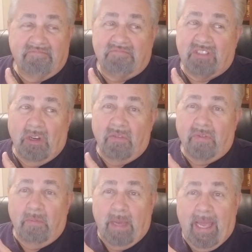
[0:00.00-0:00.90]
go
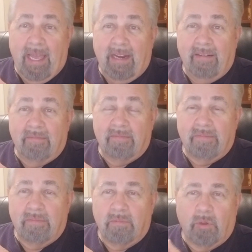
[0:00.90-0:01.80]
from bad
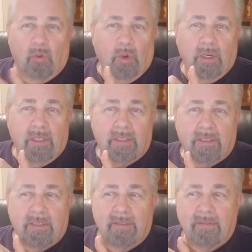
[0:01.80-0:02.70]
to
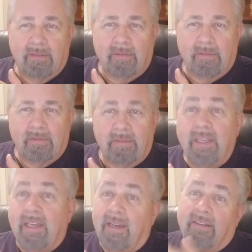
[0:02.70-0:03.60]
worse?
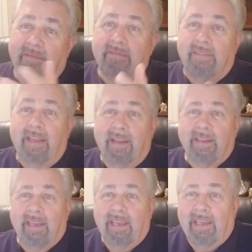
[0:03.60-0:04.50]
Yeah, it
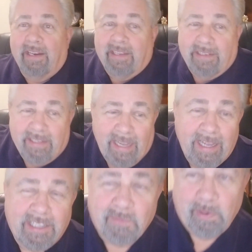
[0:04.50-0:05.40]
can. And I
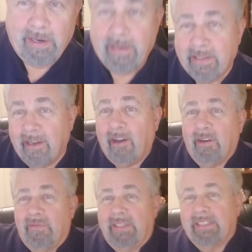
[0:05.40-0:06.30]
experienced all
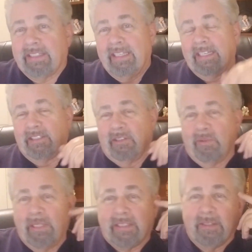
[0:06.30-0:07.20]
of these things on a
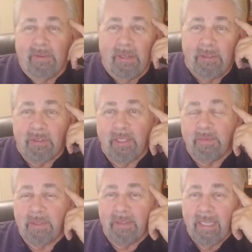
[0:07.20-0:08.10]
recent road trip
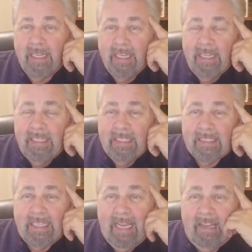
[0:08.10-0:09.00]
to
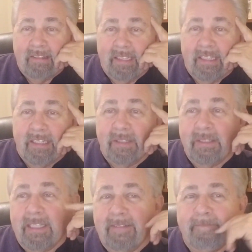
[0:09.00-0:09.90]
South
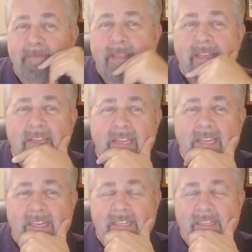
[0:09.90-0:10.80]
Dakota.
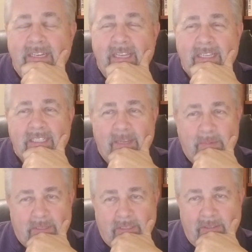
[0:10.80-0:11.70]
And in the next
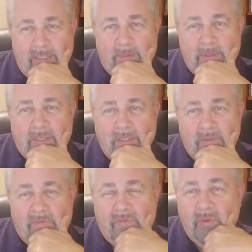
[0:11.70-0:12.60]
episode,
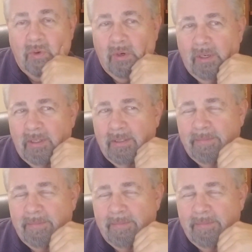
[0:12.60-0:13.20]
episode 4,